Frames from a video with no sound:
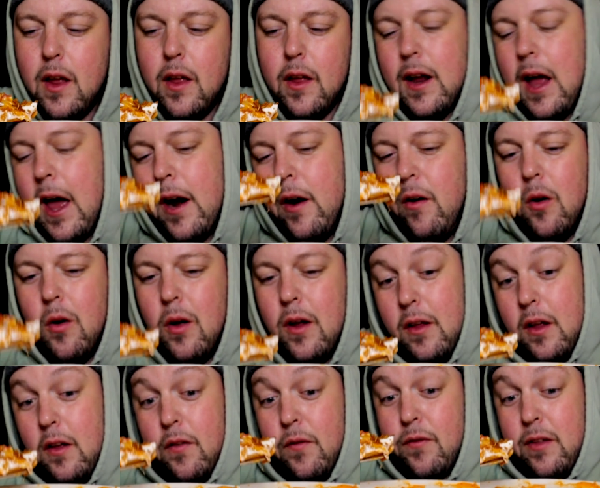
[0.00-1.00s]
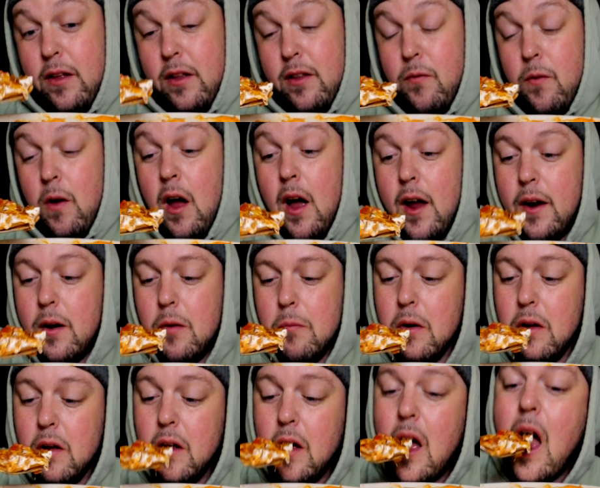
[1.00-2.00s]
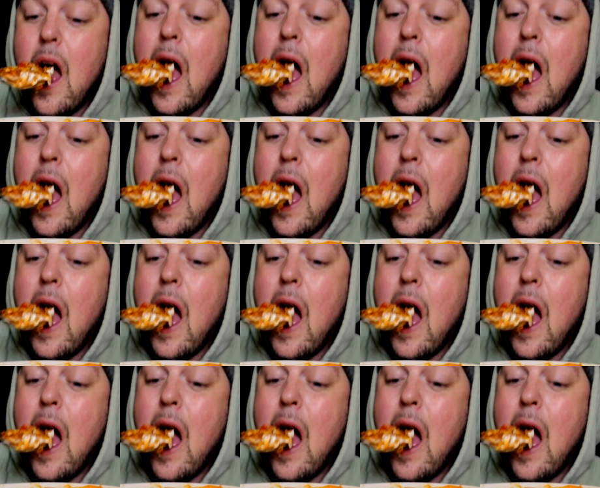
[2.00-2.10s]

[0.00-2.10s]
Like, I don't know if that's fine, but